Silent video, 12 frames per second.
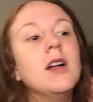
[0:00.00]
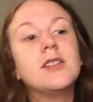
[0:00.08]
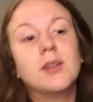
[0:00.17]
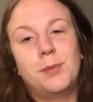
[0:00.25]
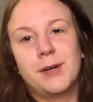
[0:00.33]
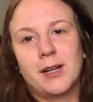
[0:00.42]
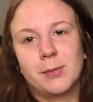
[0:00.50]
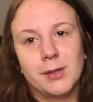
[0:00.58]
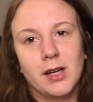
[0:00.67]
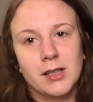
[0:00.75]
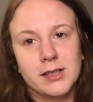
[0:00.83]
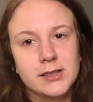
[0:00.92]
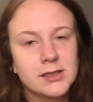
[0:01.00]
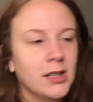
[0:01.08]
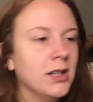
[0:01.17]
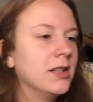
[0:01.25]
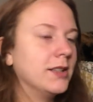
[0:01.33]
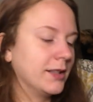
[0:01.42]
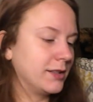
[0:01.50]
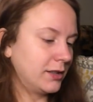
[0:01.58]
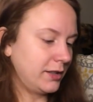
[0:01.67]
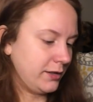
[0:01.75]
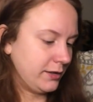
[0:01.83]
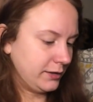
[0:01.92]
To pick up the huggies. That's
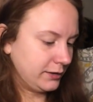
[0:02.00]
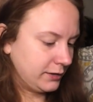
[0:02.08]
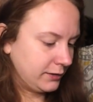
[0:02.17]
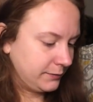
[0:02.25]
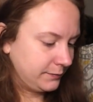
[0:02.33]
hilarious.